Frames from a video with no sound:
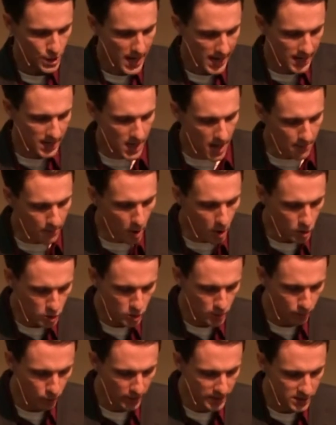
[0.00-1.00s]
Shacking up
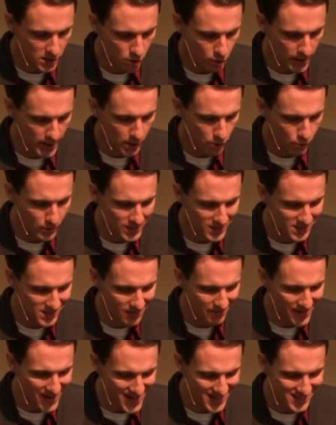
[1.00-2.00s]
also brings a greater
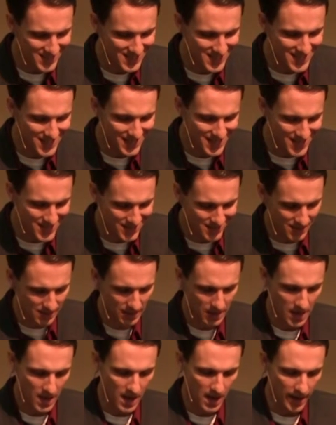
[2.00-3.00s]
risk of
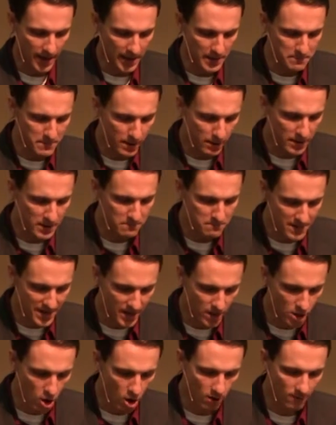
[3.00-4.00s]
STDs. Unmarried
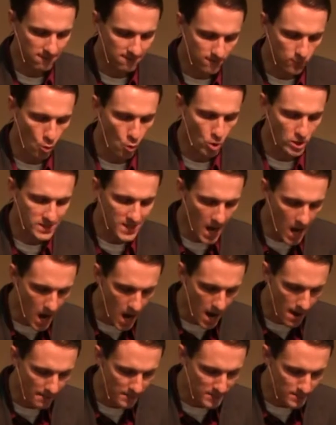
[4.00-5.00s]
men are four
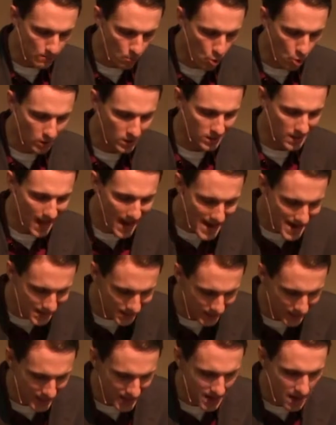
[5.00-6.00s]
times more
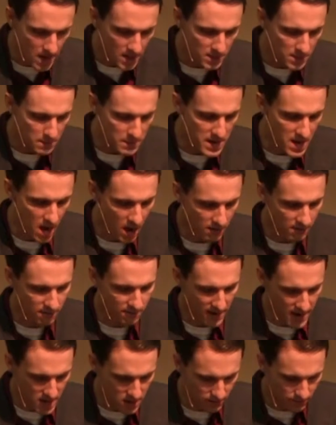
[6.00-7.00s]
likely to be
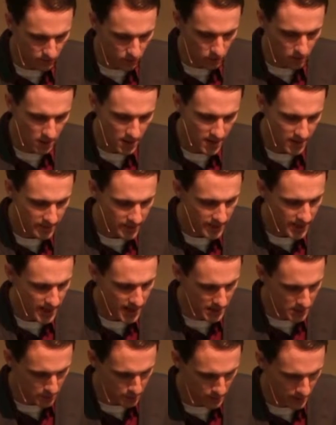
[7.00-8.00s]
unfaithful
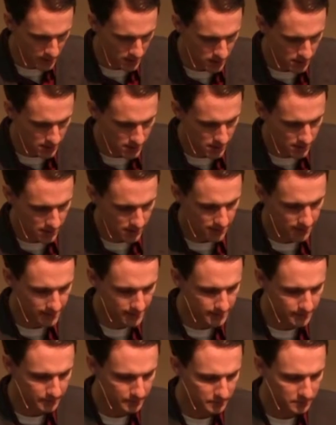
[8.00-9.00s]
than husbands.